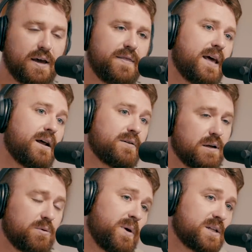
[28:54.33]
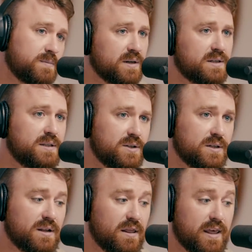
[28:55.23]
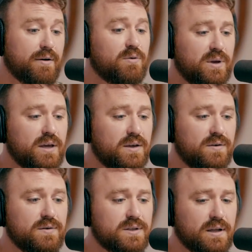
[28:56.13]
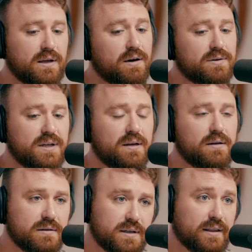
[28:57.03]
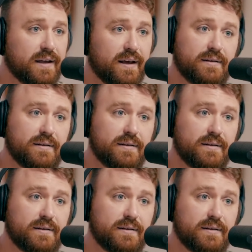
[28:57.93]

And then I was able to make smart decisions. That would be a huge thing I would say to add that.